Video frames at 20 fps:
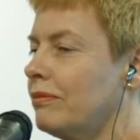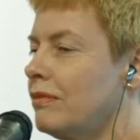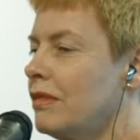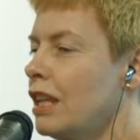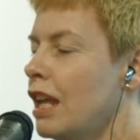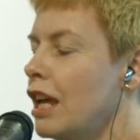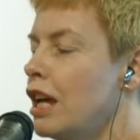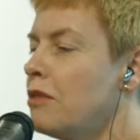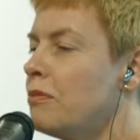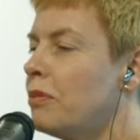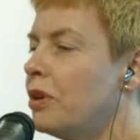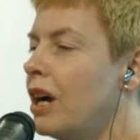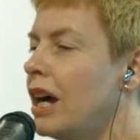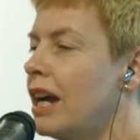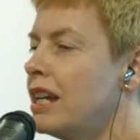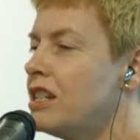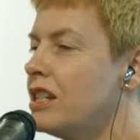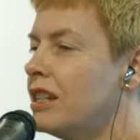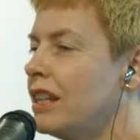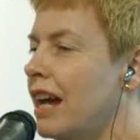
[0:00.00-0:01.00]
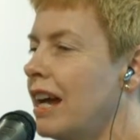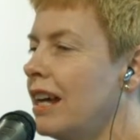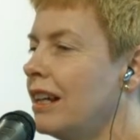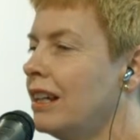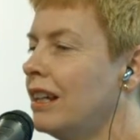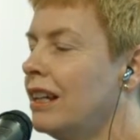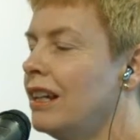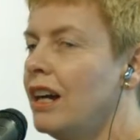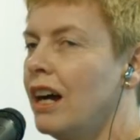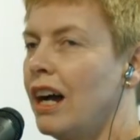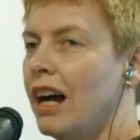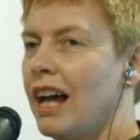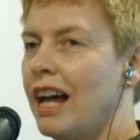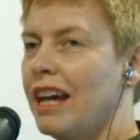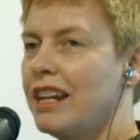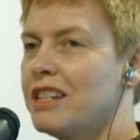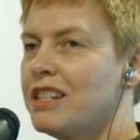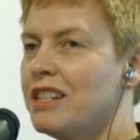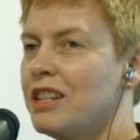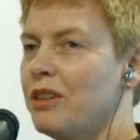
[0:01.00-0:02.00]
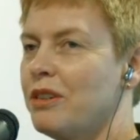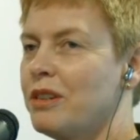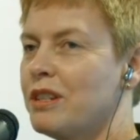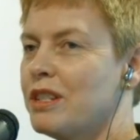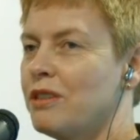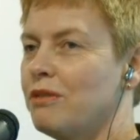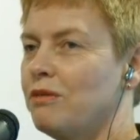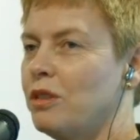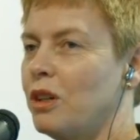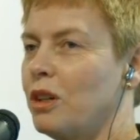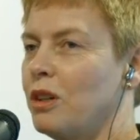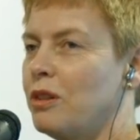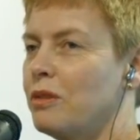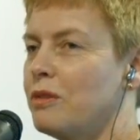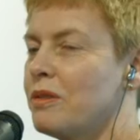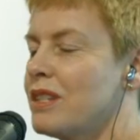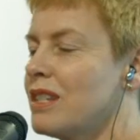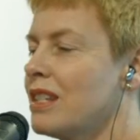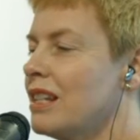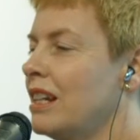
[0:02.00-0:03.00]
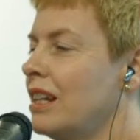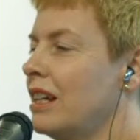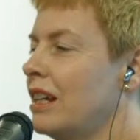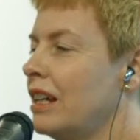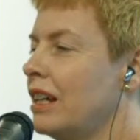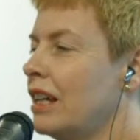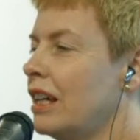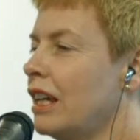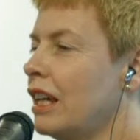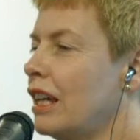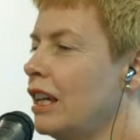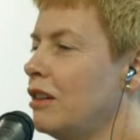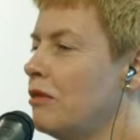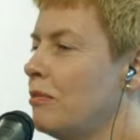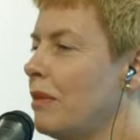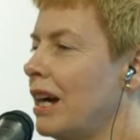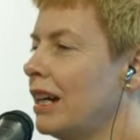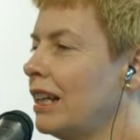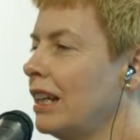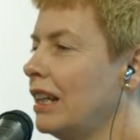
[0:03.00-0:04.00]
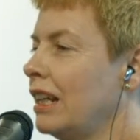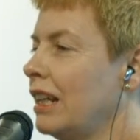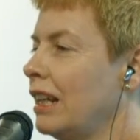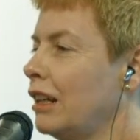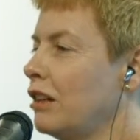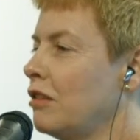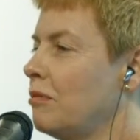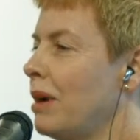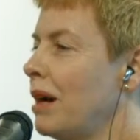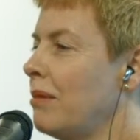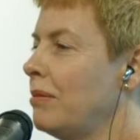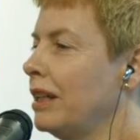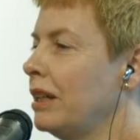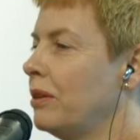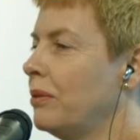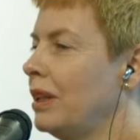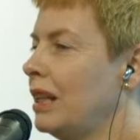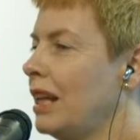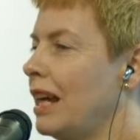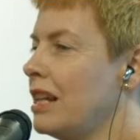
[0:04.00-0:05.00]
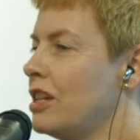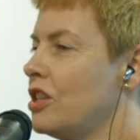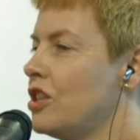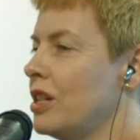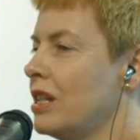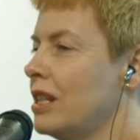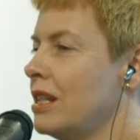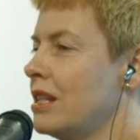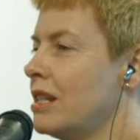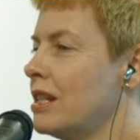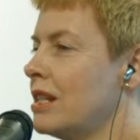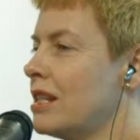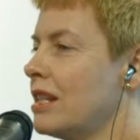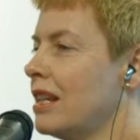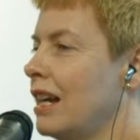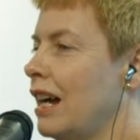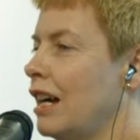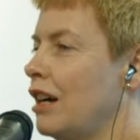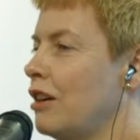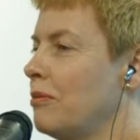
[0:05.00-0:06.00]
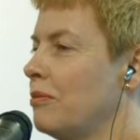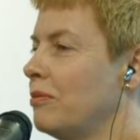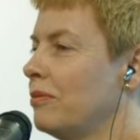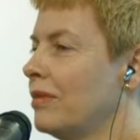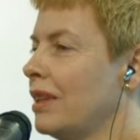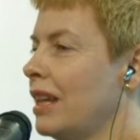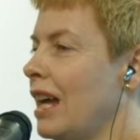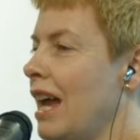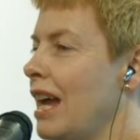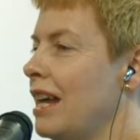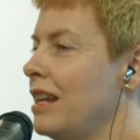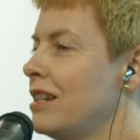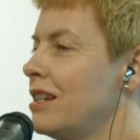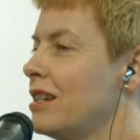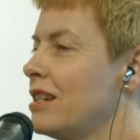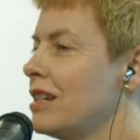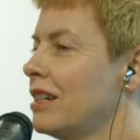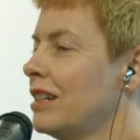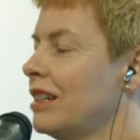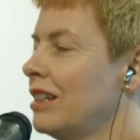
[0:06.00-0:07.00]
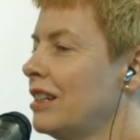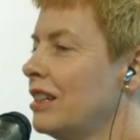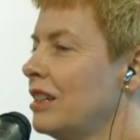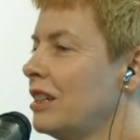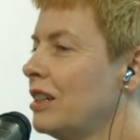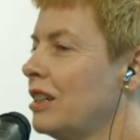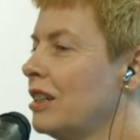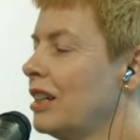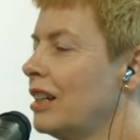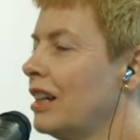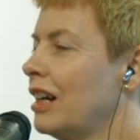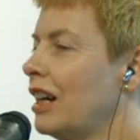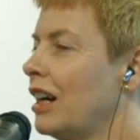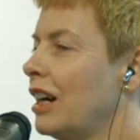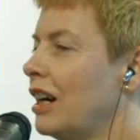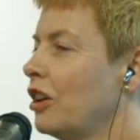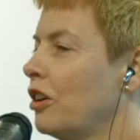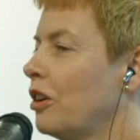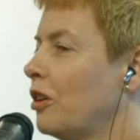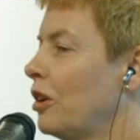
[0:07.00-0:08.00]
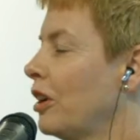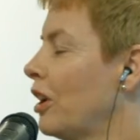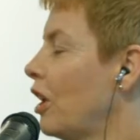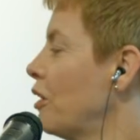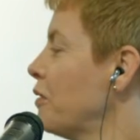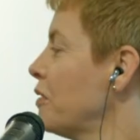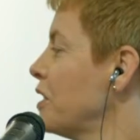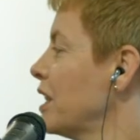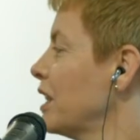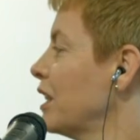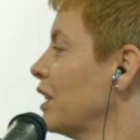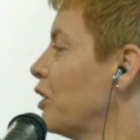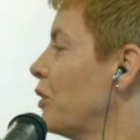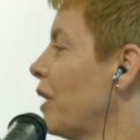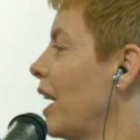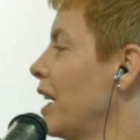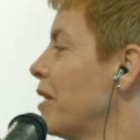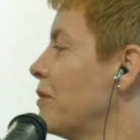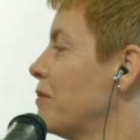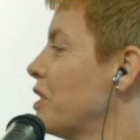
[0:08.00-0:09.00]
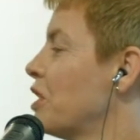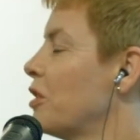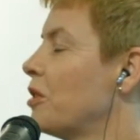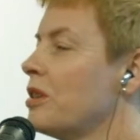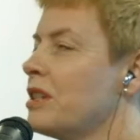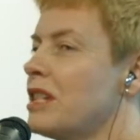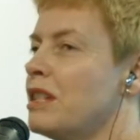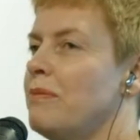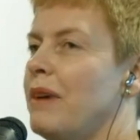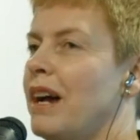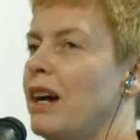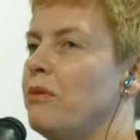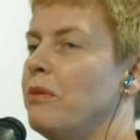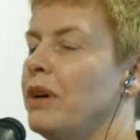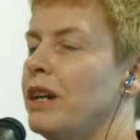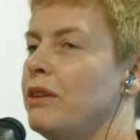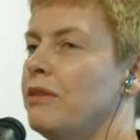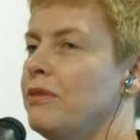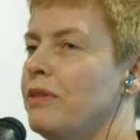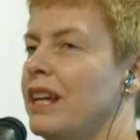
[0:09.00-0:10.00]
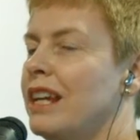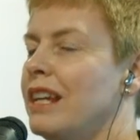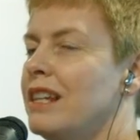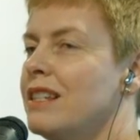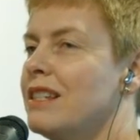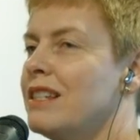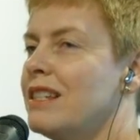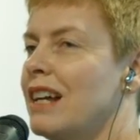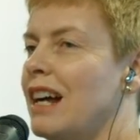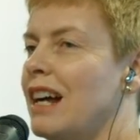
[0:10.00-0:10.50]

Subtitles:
And prior to that, I had a series of roles in marketing, public relations, and often Graham talks about one of his